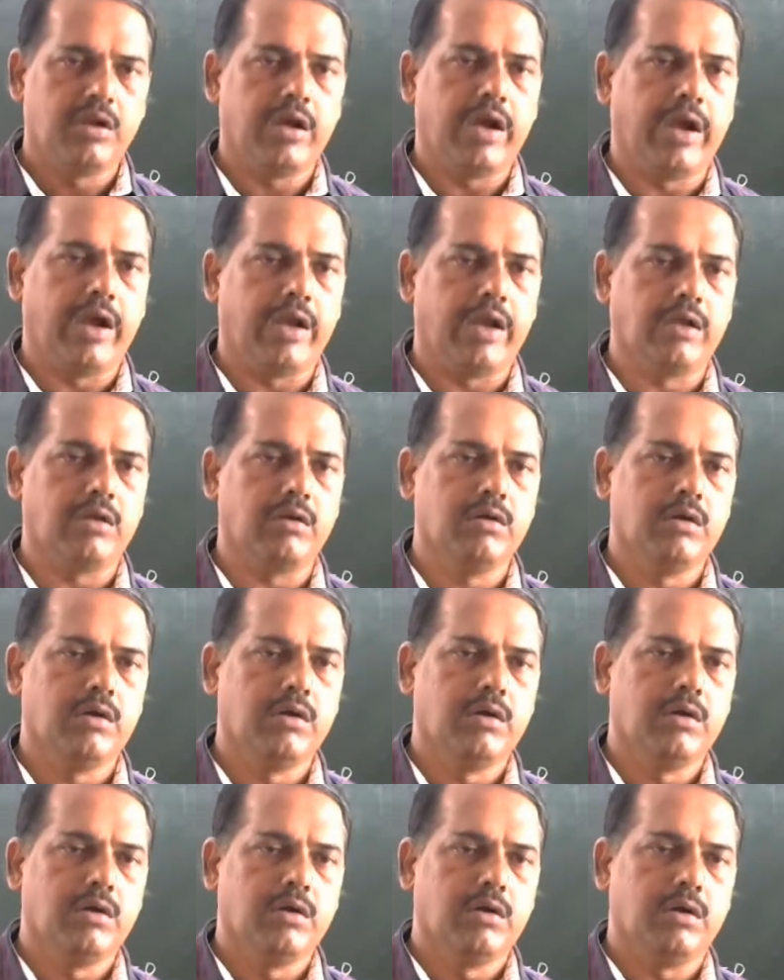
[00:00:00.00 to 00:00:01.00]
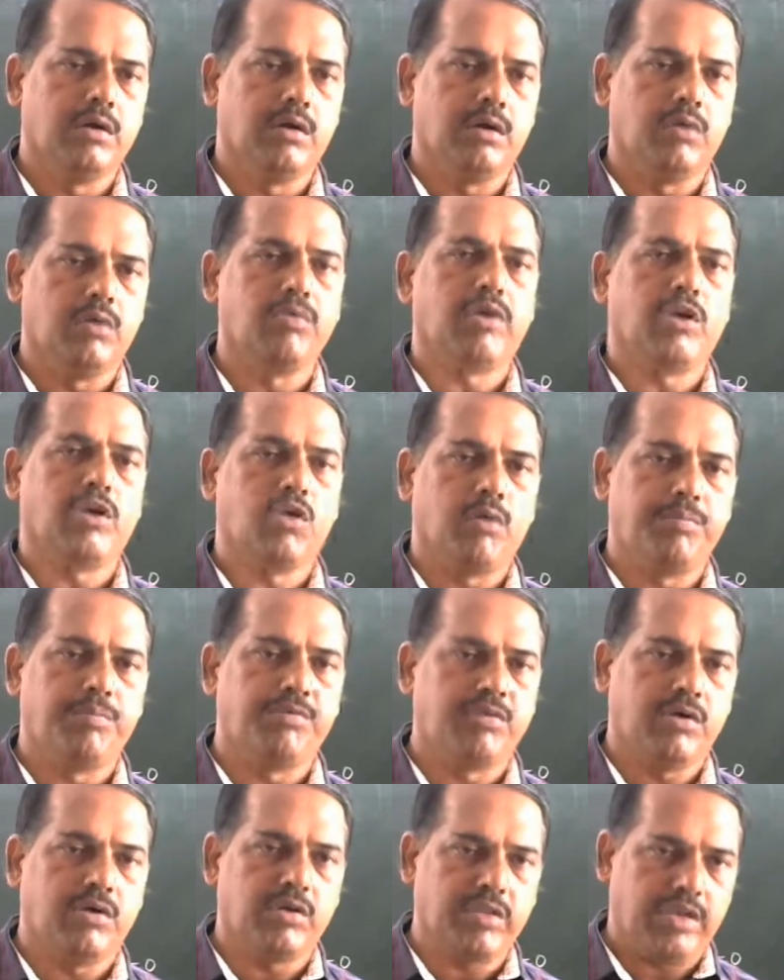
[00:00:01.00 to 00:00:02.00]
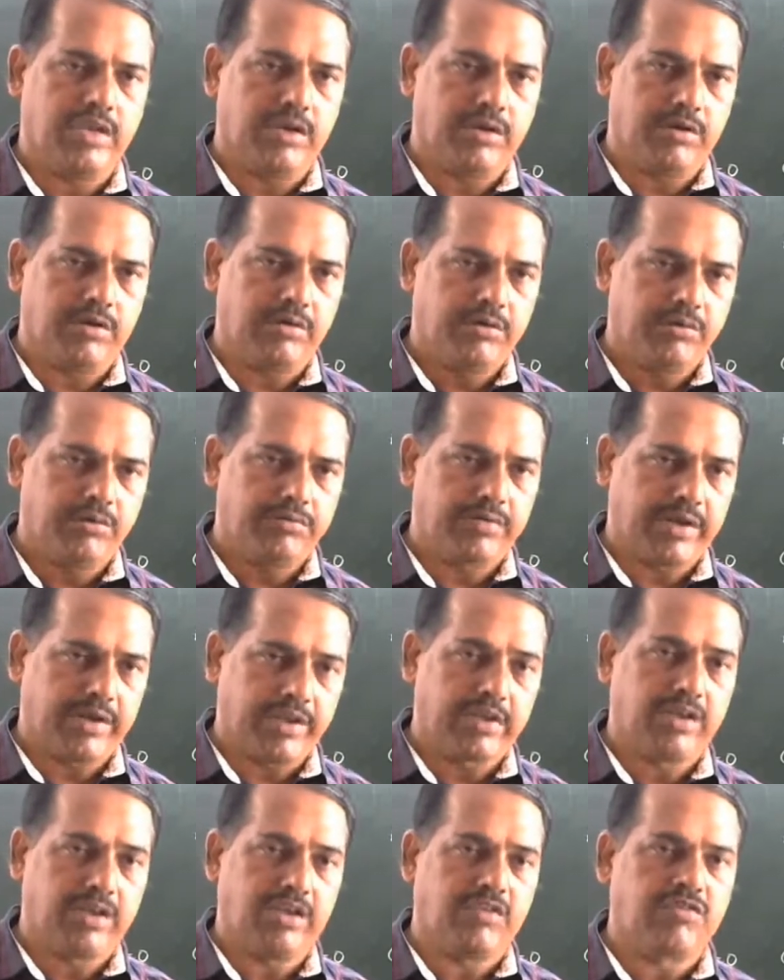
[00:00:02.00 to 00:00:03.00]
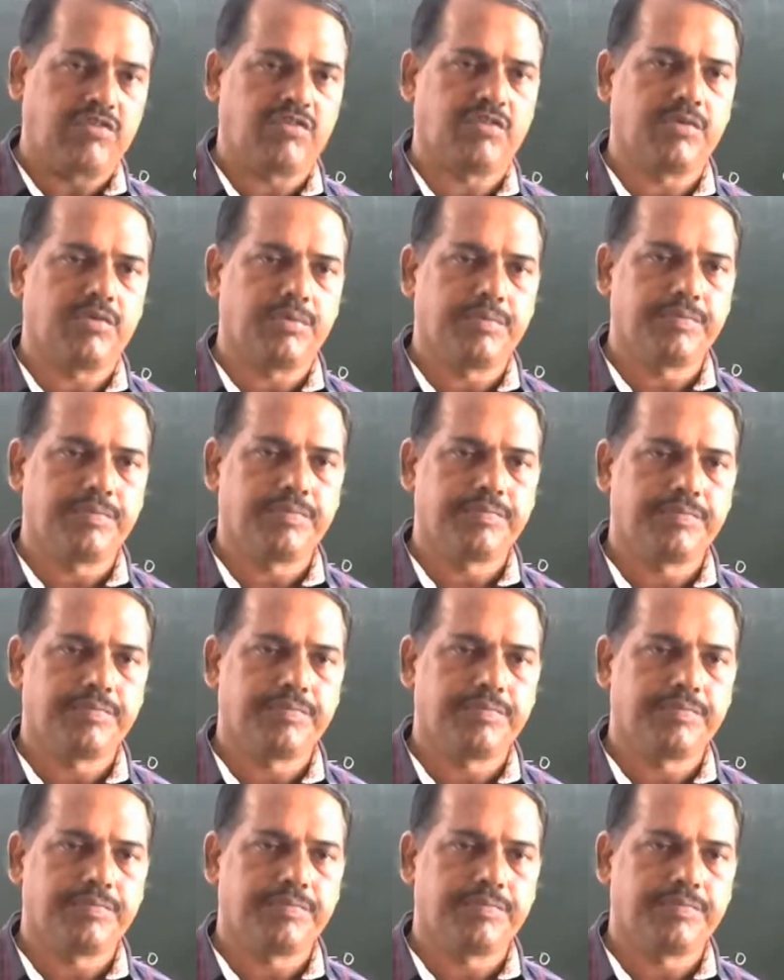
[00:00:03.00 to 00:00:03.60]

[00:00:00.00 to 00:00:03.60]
And we can observe that fragrance,